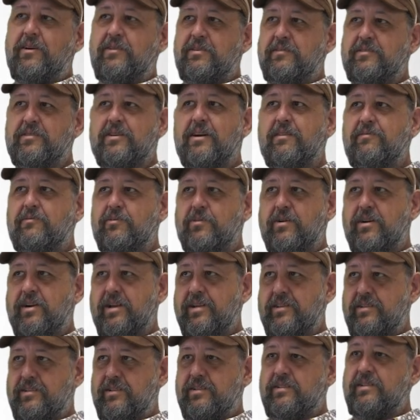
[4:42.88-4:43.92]
out of software
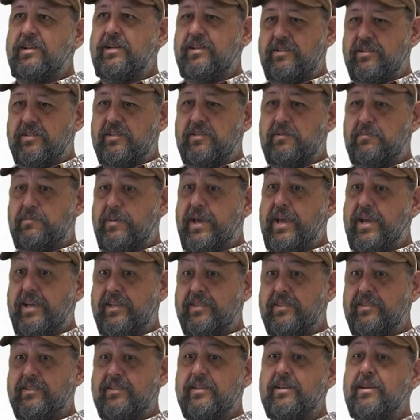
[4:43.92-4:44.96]
into, into
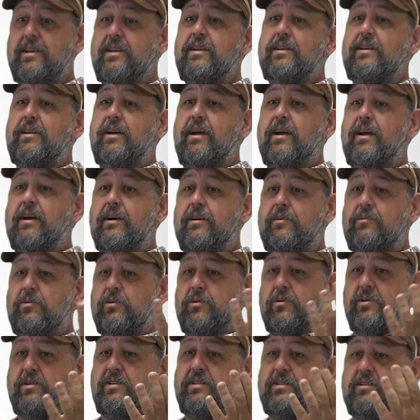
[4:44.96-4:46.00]
space, Uh,
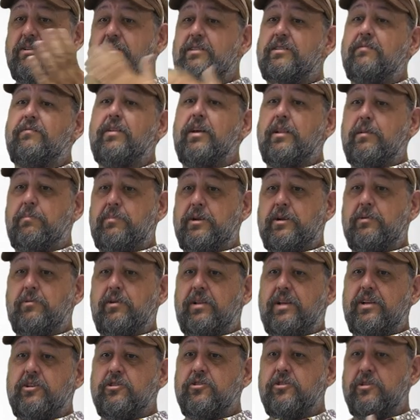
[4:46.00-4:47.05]
we're going to start developing
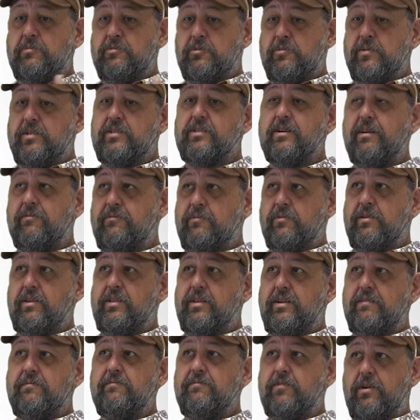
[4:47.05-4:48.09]
relationships with software
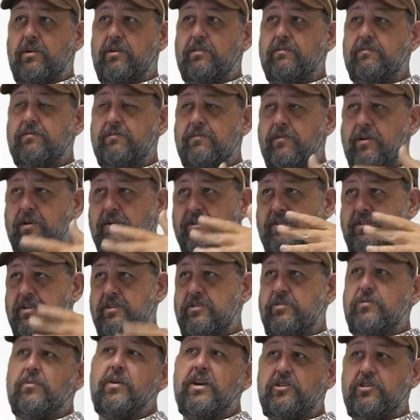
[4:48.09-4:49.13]
that involve our
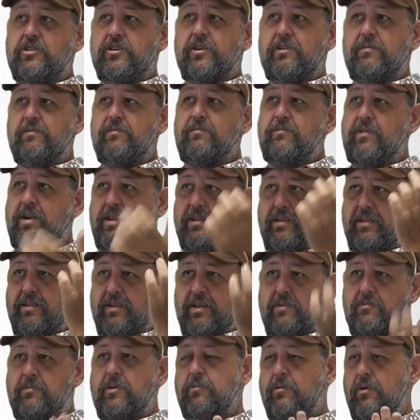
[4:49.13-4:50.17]
situation rather
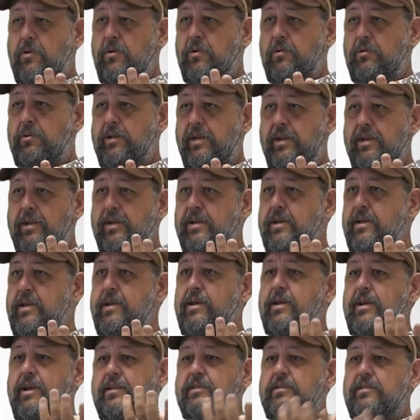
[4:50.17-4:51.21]
than what we're holding.
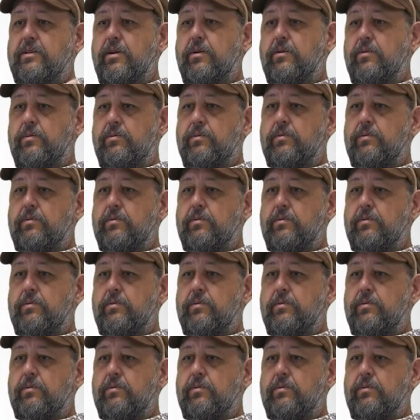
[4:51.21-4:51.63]
And so